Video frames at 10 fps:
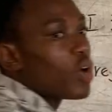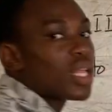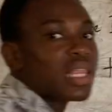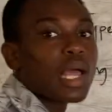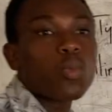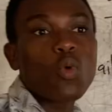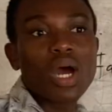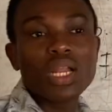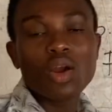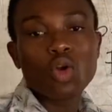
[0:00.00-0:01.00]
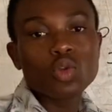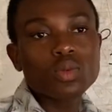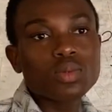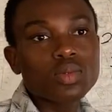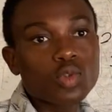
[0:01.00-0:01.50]
for a type 1 error
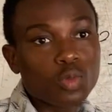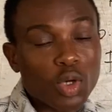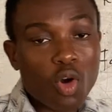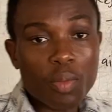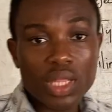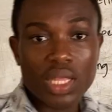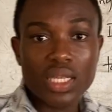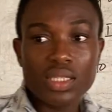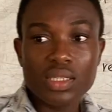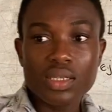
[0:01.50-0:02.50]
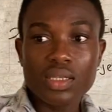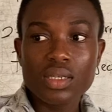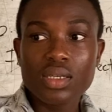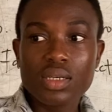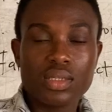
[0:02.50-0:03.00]
to be committed,
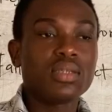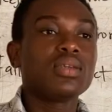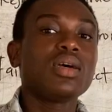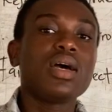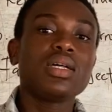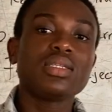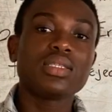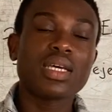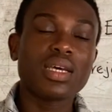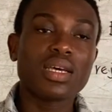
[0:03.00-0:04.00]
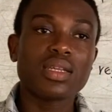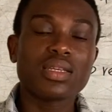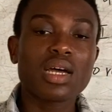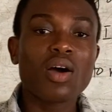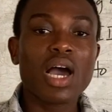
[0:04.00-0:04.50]
the
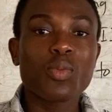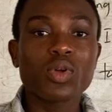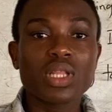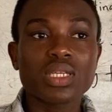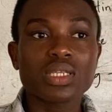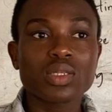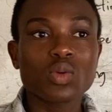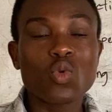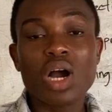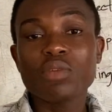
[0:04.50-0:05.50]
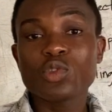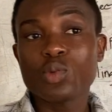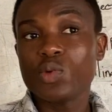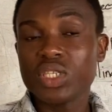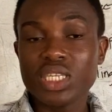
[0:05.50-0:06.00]
null hypothesis will have to
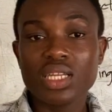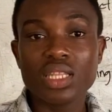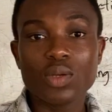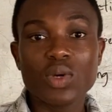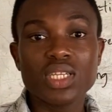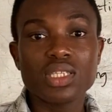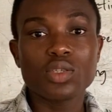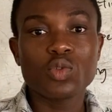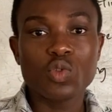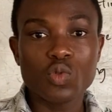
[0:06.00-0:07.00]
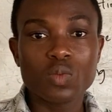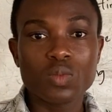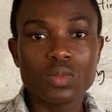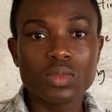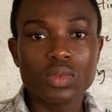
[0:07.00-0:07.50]
be rejected when it is true.
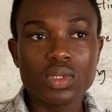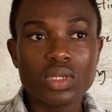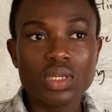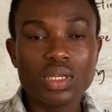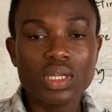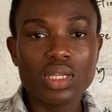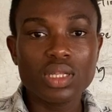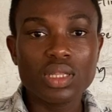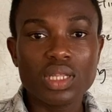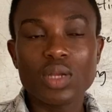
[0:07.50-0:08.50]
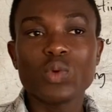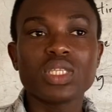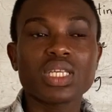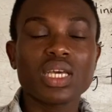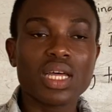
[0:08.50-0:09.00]
Then we
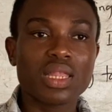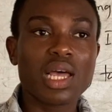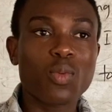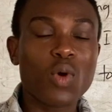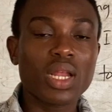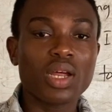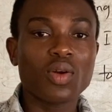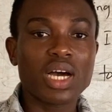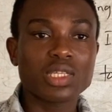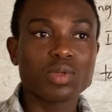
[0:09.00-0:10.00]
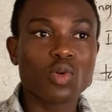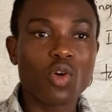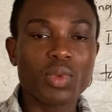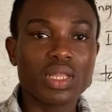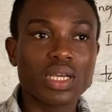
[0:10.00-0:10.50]
say a type 1 error has been
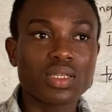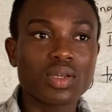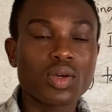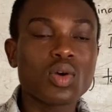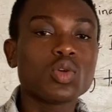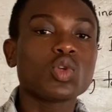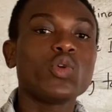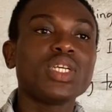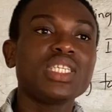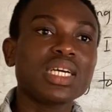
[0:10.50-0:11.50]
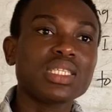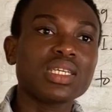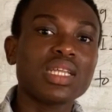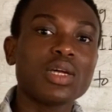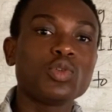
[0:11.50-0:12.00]
committed. So
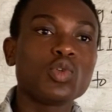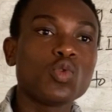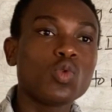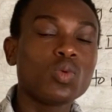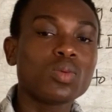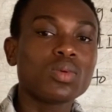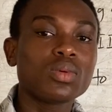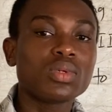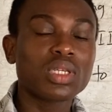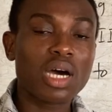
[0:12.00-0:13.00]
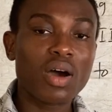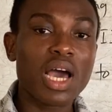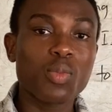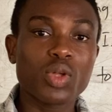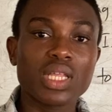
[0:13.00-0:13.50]
rejecting a true null
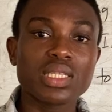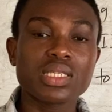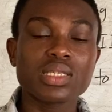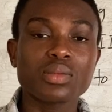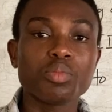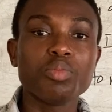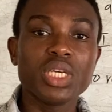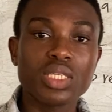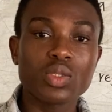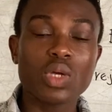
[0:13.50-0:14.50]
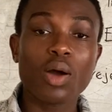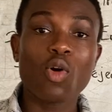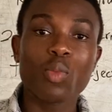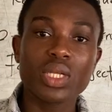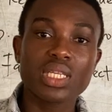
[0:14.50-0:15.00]
hypothesis means you are
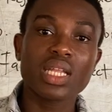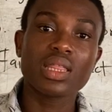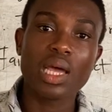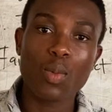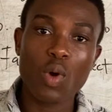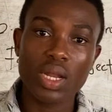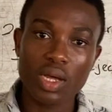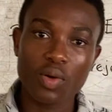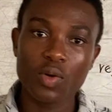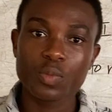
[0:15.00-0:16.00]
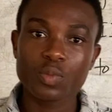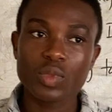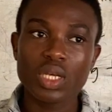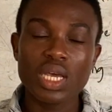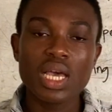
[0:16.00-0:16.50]
committing a type 1 error.
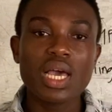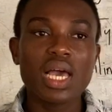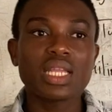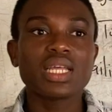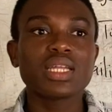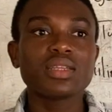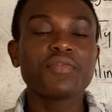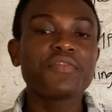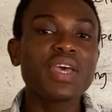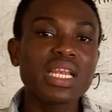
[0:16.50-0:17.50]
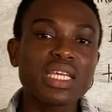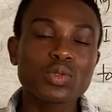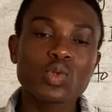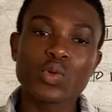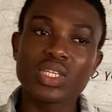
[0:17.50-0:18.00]
And then failing
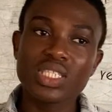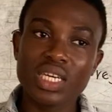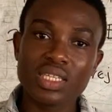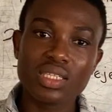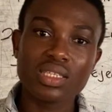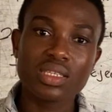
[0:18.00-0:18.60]
to reject